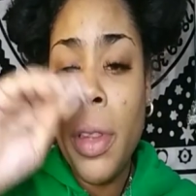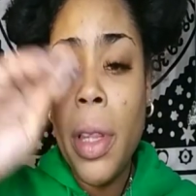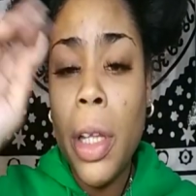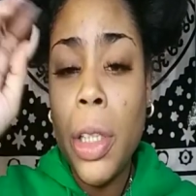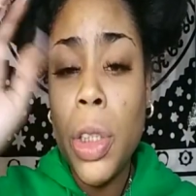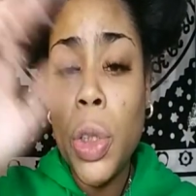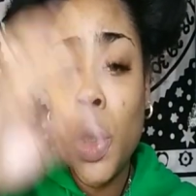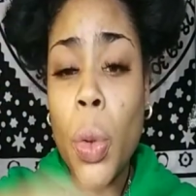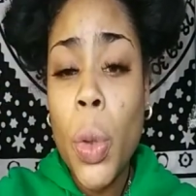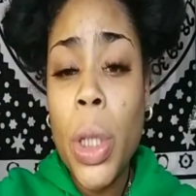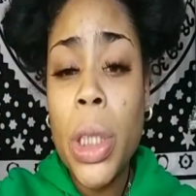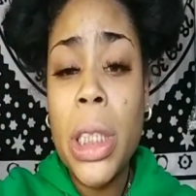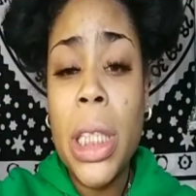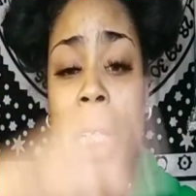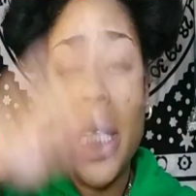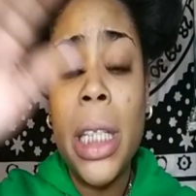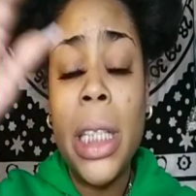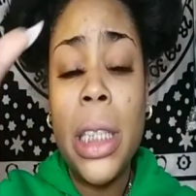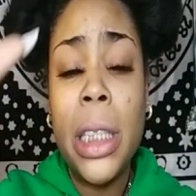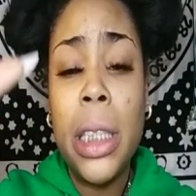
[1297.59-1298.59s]
Taurus
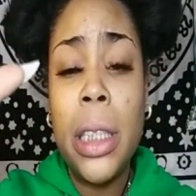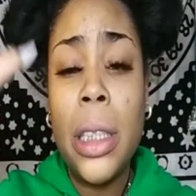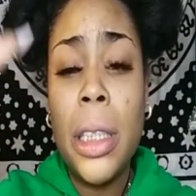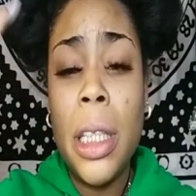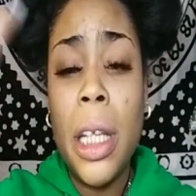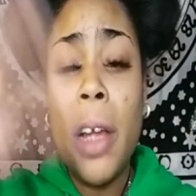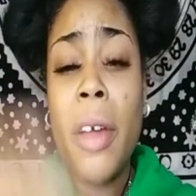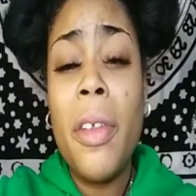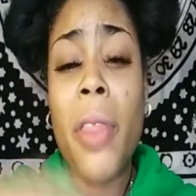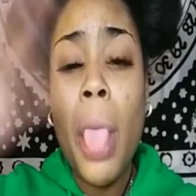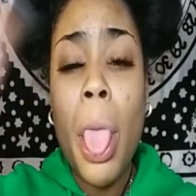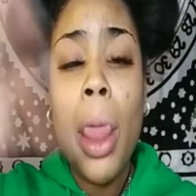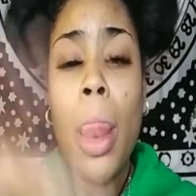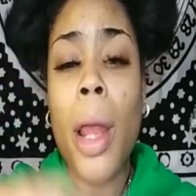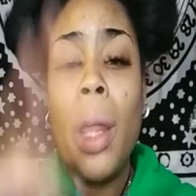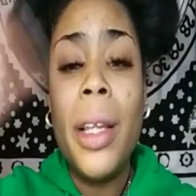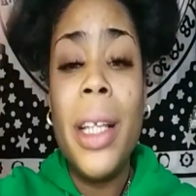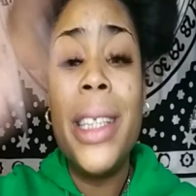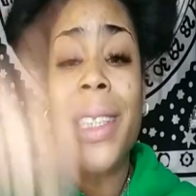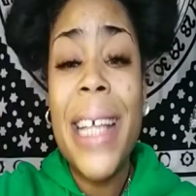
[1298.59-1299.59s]
in
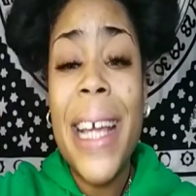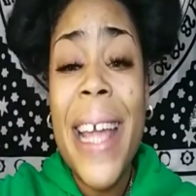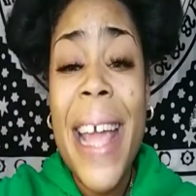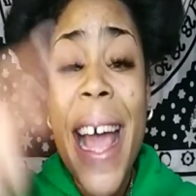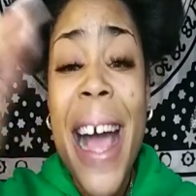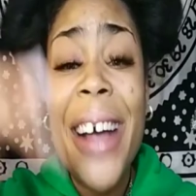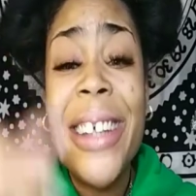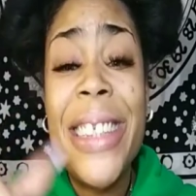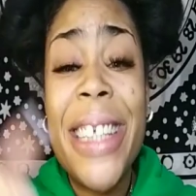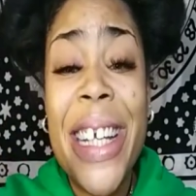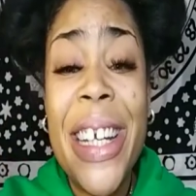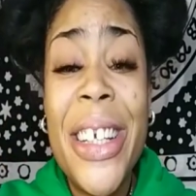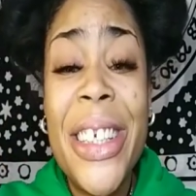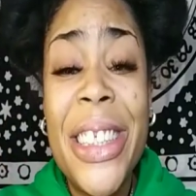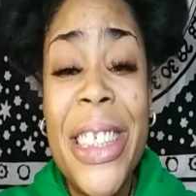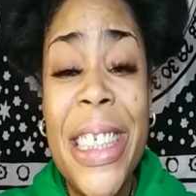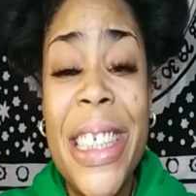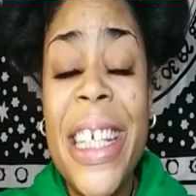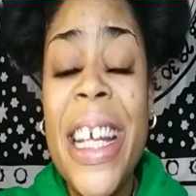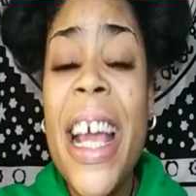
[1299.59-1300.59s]
the second house
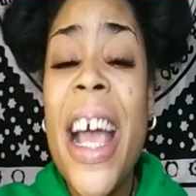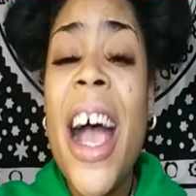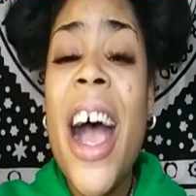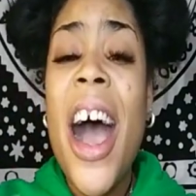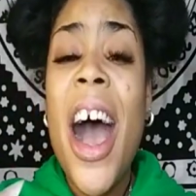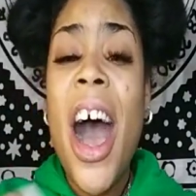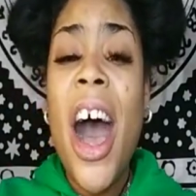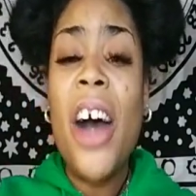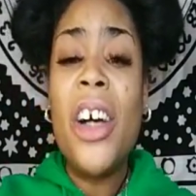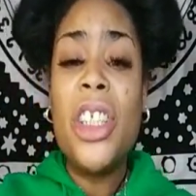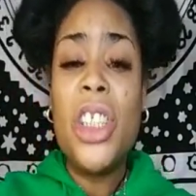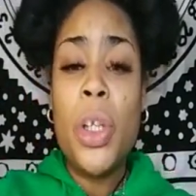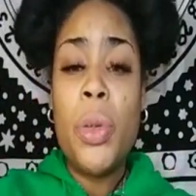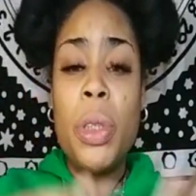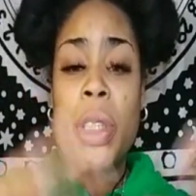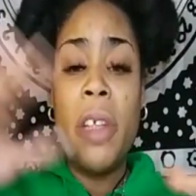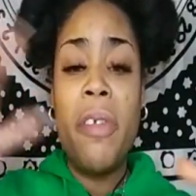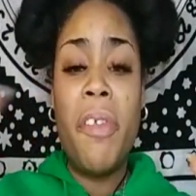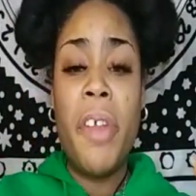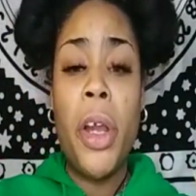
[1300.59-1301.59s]
energy also
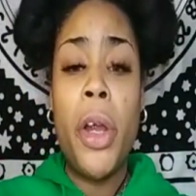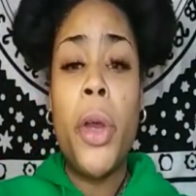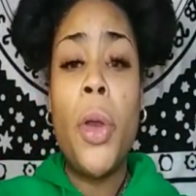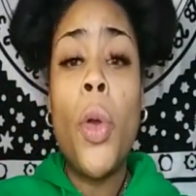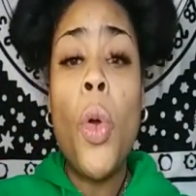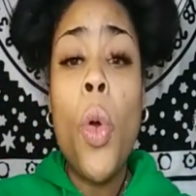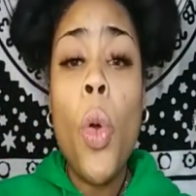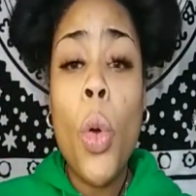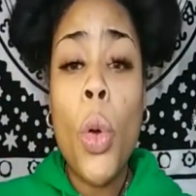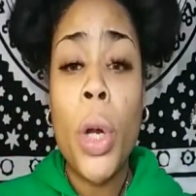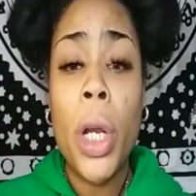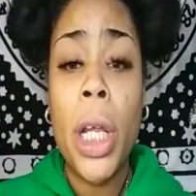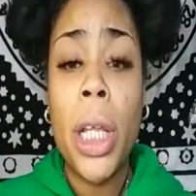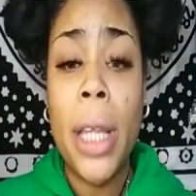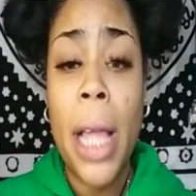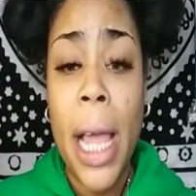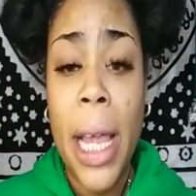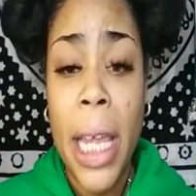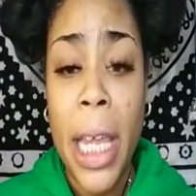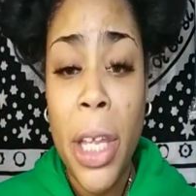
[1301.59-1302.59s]
is a very hoarding
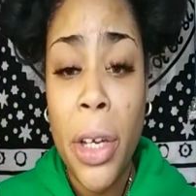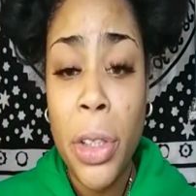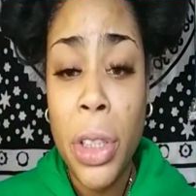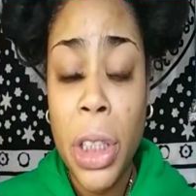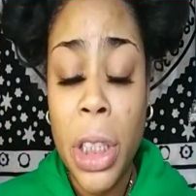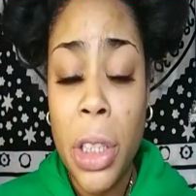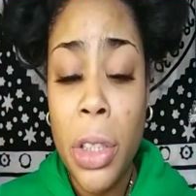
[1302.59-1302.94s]
like energy.